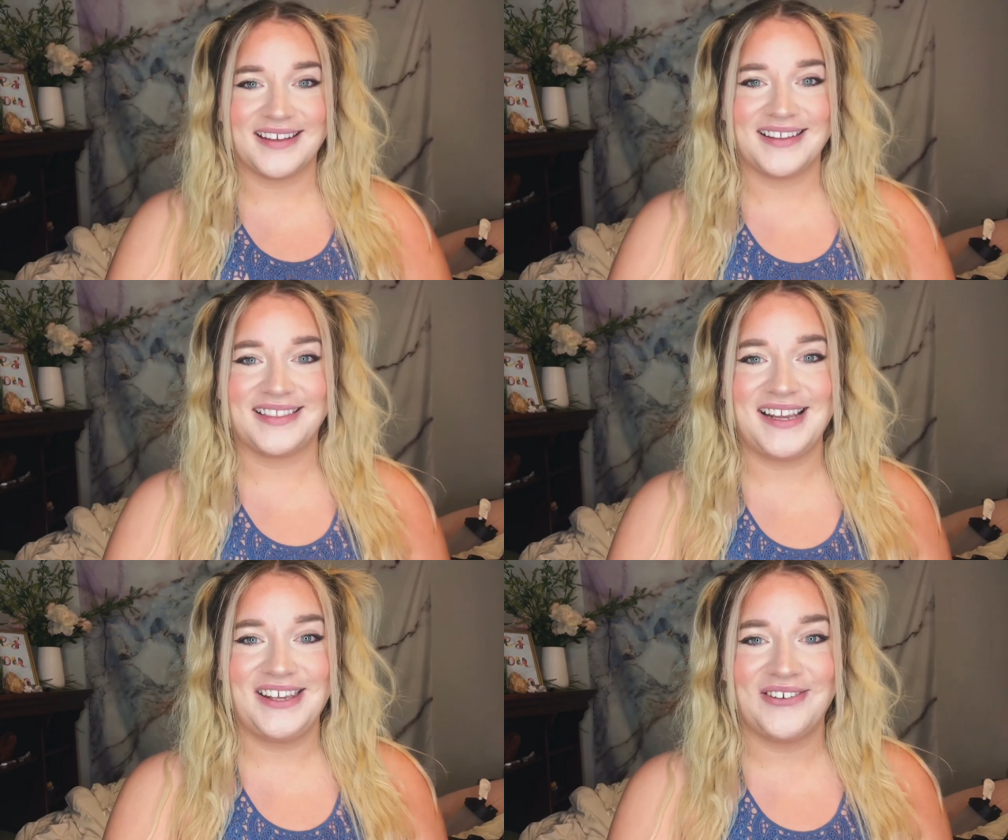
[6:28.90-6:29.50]

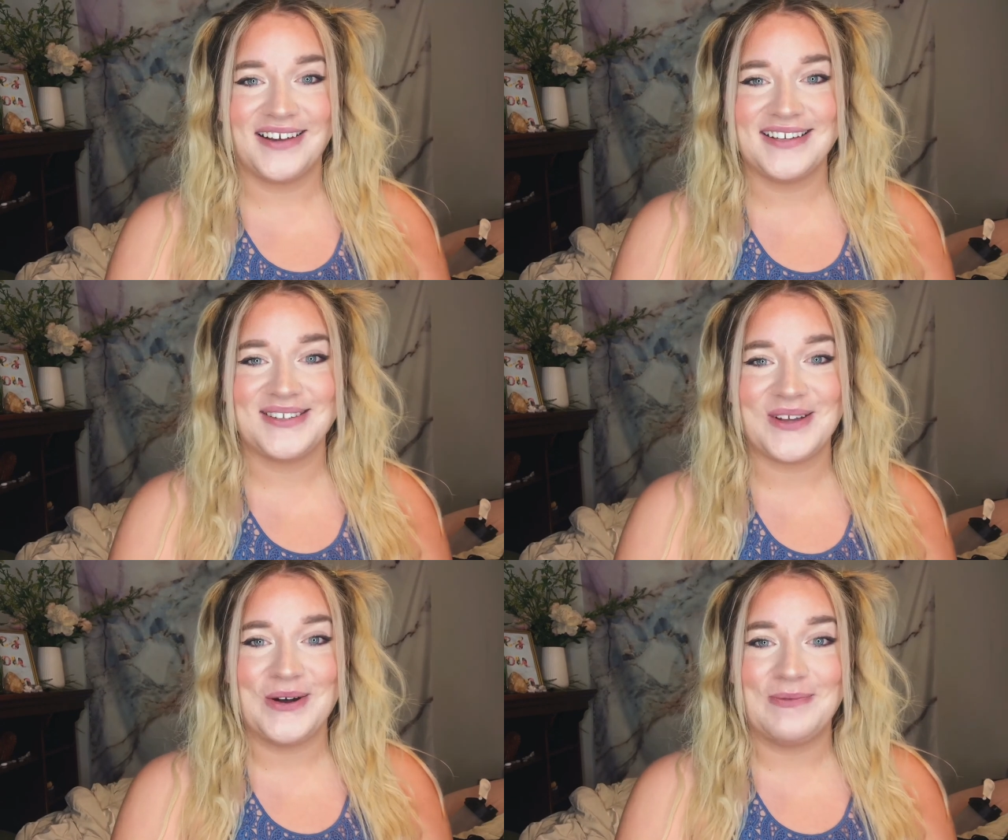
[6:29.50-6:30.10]
Thank you guys
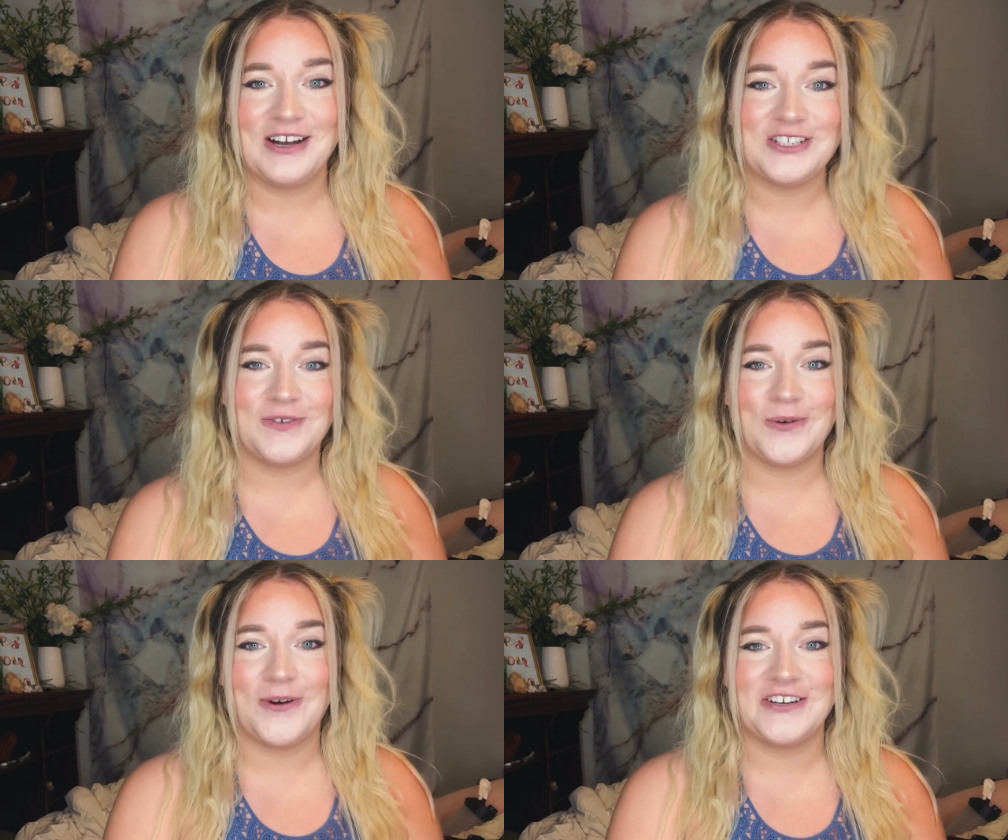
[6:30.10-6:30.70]
so much
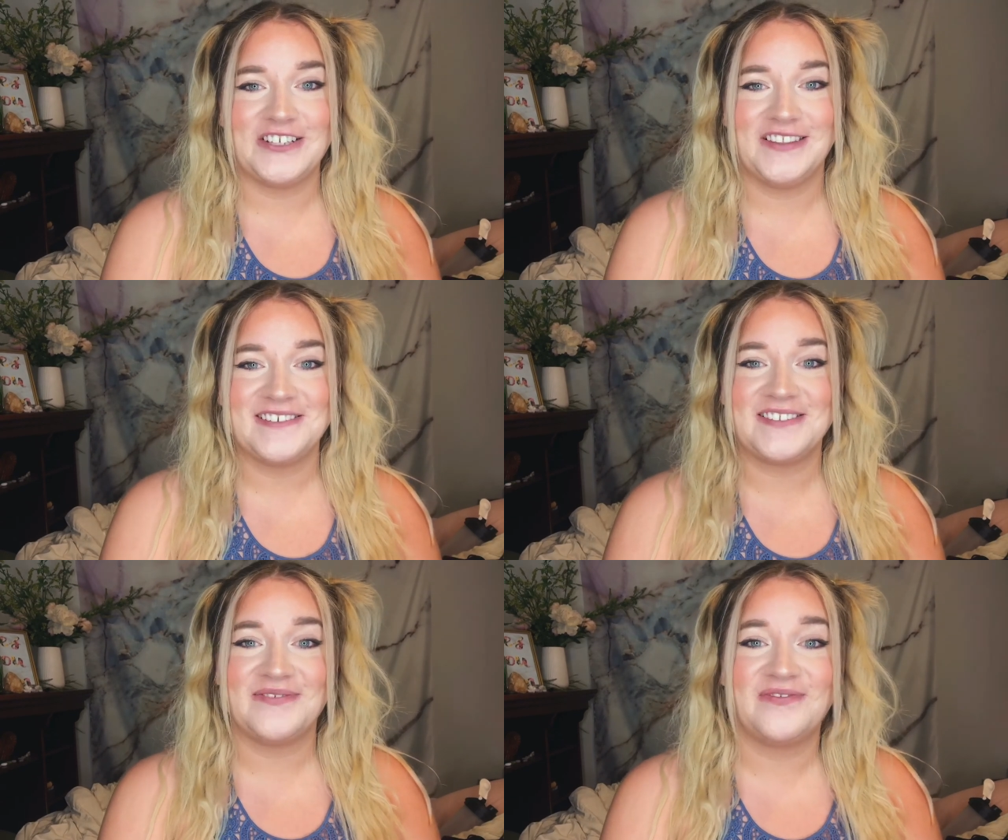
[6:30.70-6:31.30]
for watching
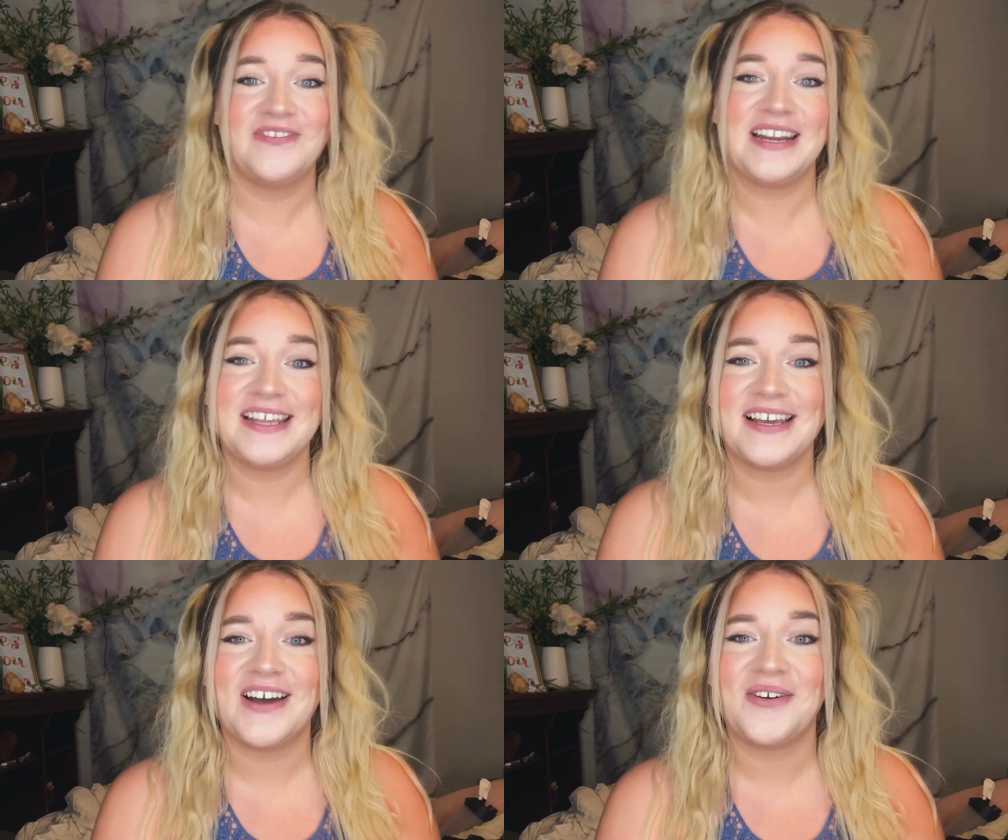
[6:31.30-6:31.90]
this
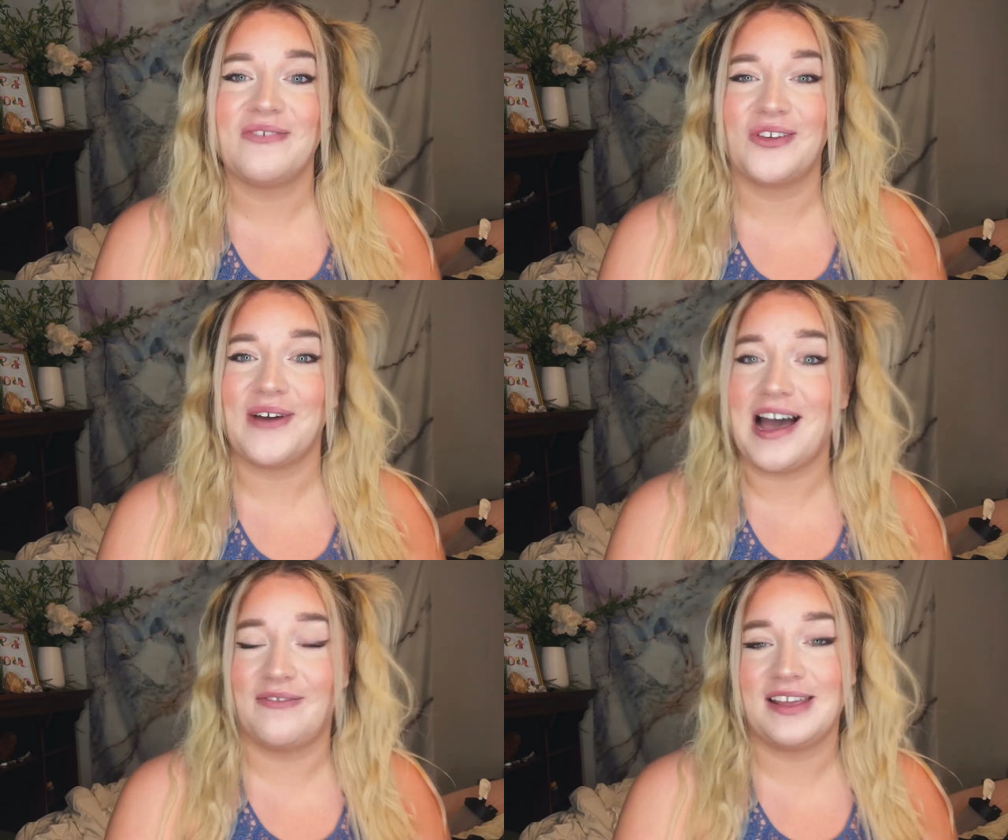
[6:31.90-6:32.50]
video. If you
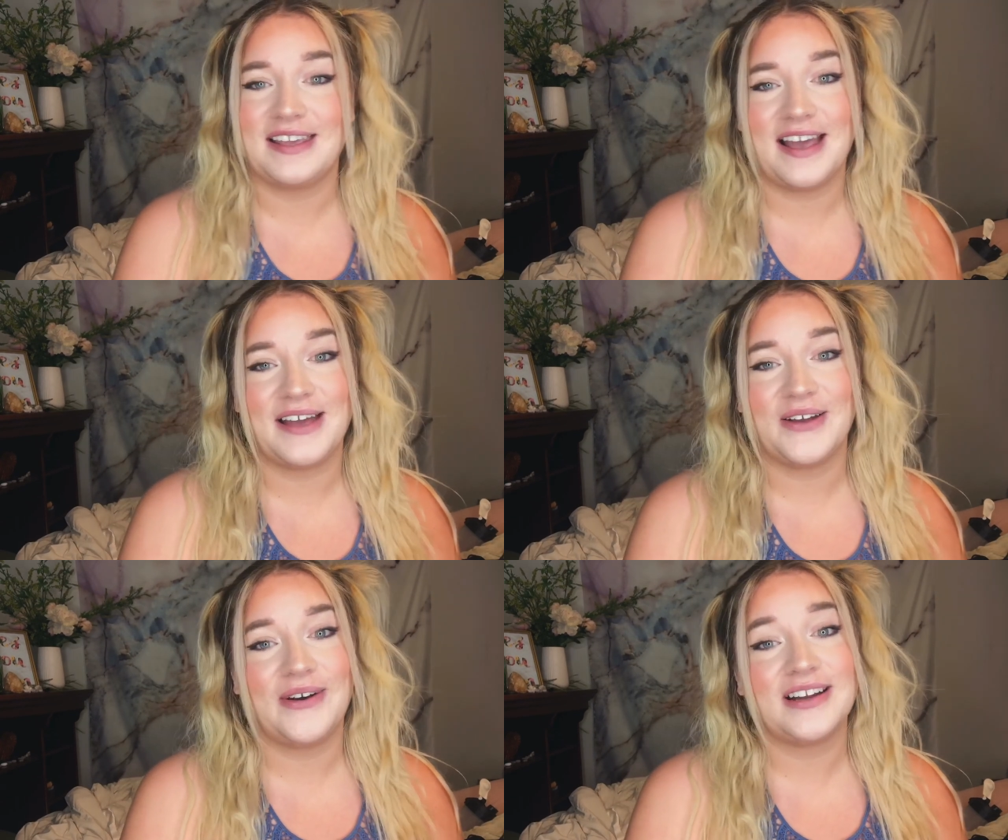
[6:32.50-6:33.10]
haven't
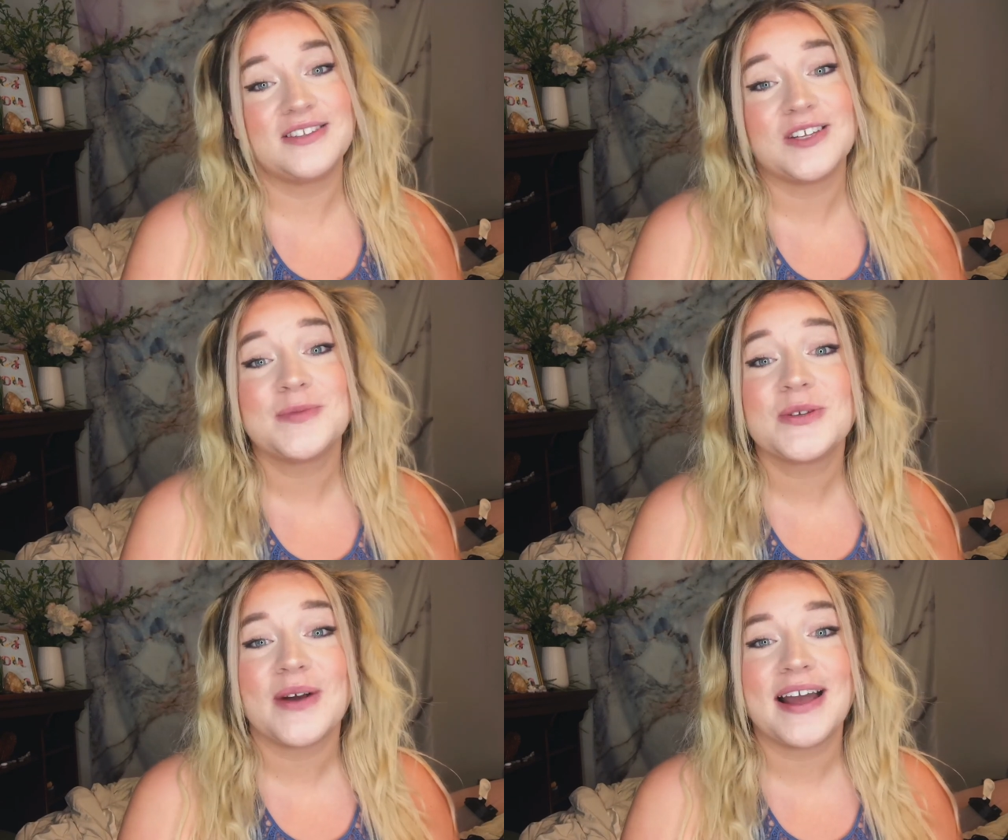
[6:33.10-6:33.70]
yet, go ahead and
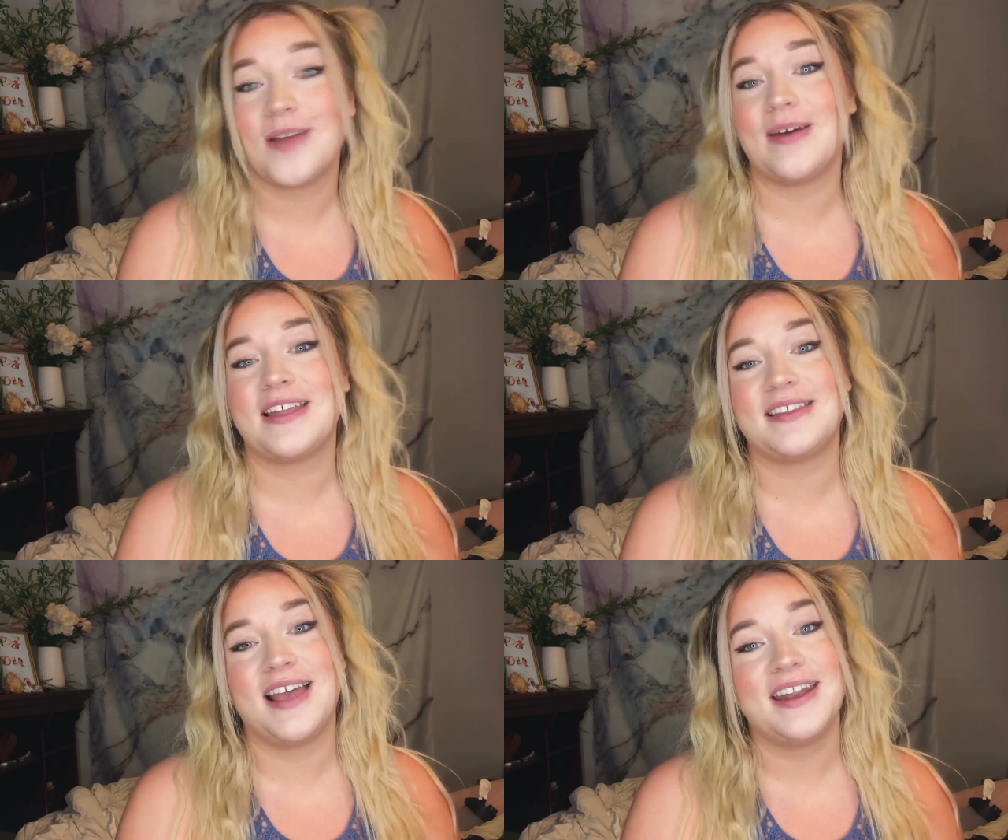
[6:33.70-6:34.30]
subscribe
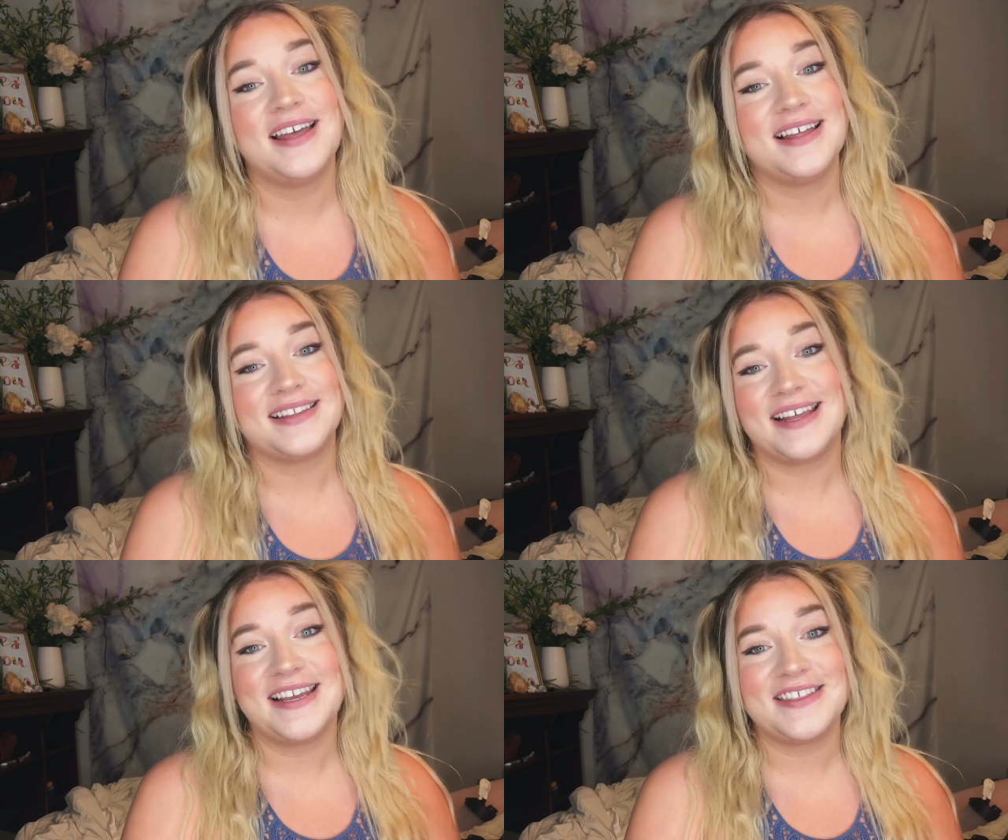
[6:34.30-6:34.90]
and then
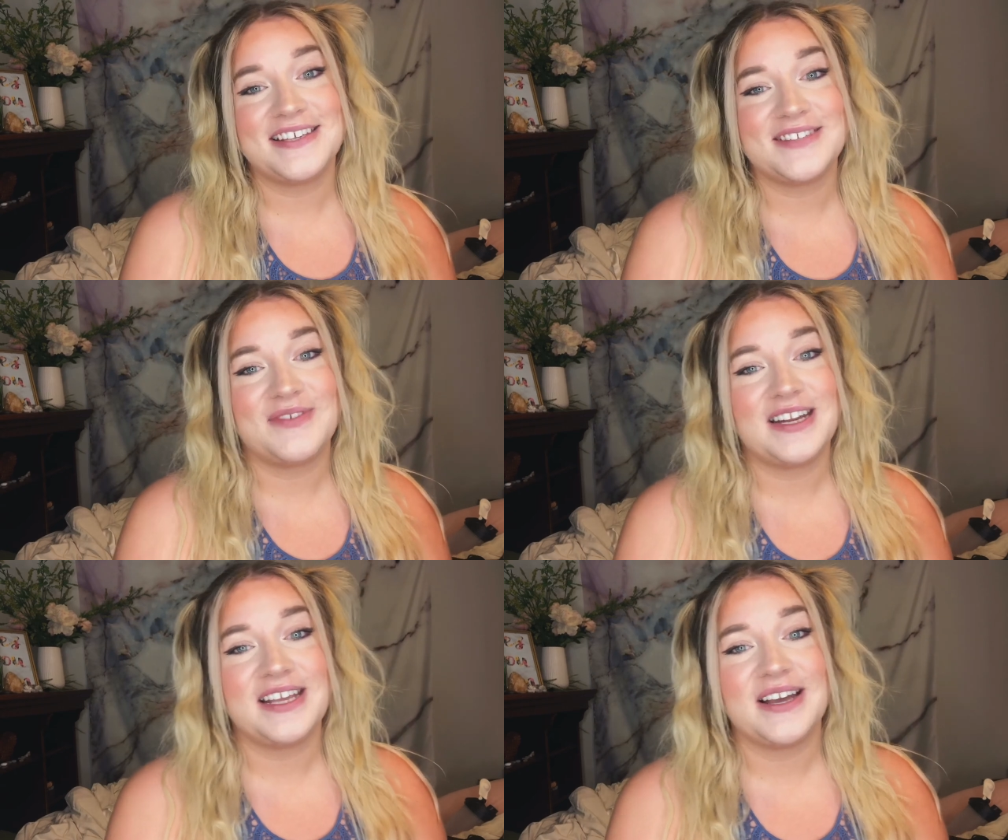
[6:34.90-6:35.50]
like this
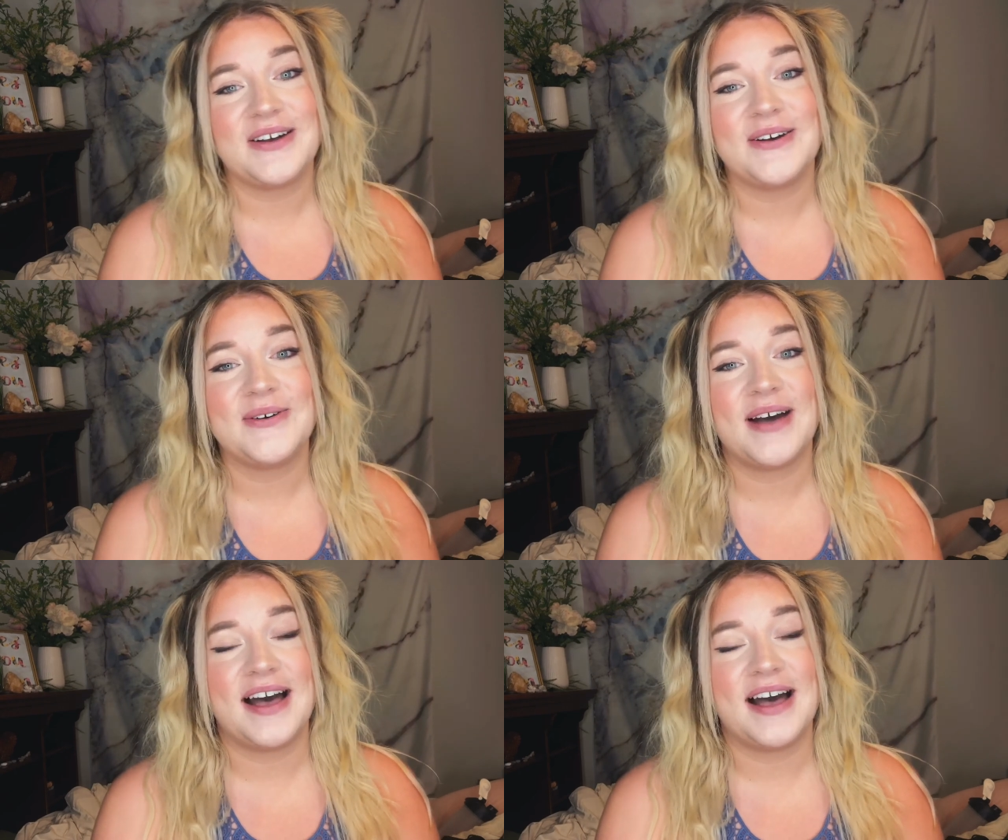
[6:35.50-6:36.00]
video.